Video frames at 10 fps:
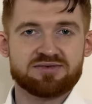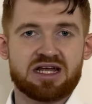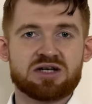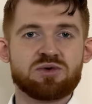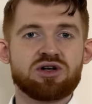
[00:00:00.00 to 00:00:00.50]

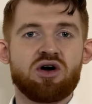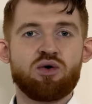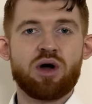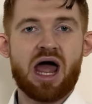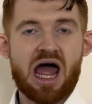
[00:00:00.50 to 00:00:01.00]
and we know
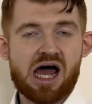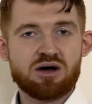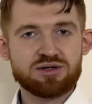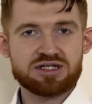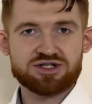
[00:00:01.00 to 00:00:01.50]
how
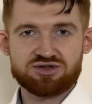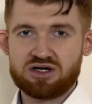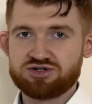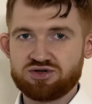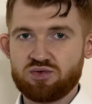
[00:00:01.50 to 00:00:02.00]
this
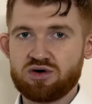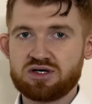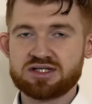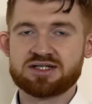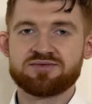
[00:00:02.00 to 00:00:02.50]
structure
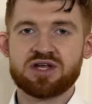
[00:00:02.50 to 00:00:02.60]
works,